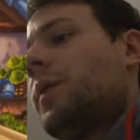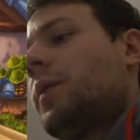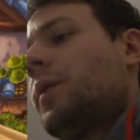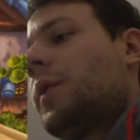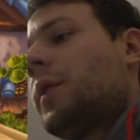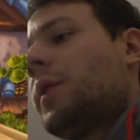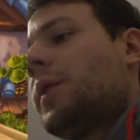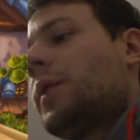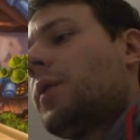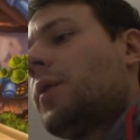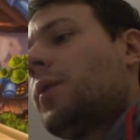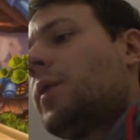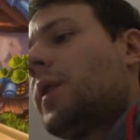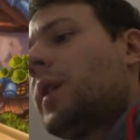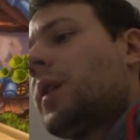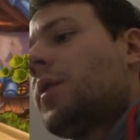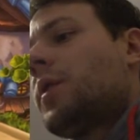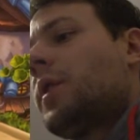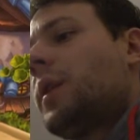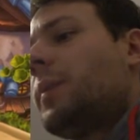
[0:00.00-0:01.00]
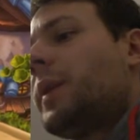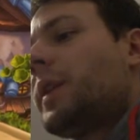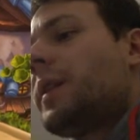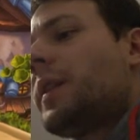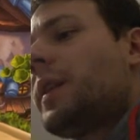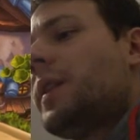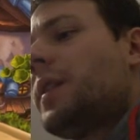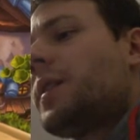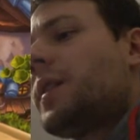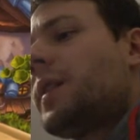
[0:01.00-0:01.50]
not that good actually, but
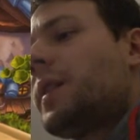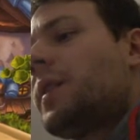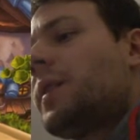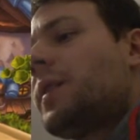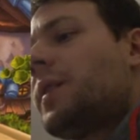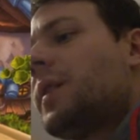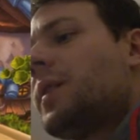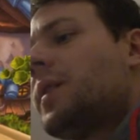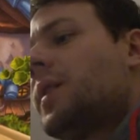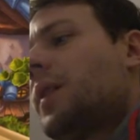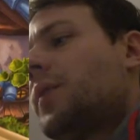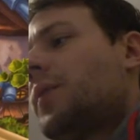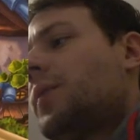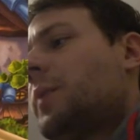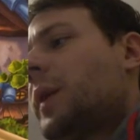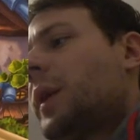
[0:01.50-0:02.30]
at least I saved